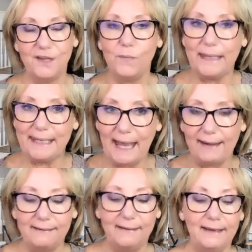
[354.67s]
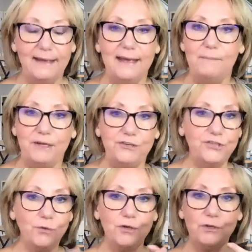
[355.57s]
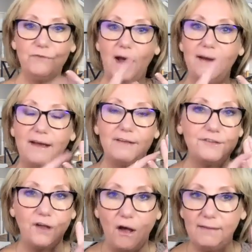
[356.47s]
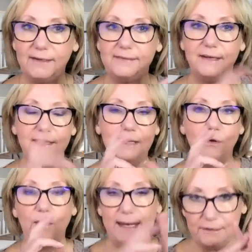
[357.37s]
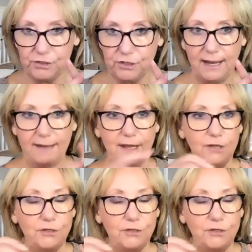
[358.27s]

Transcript: So again, make sure you've got solid internet.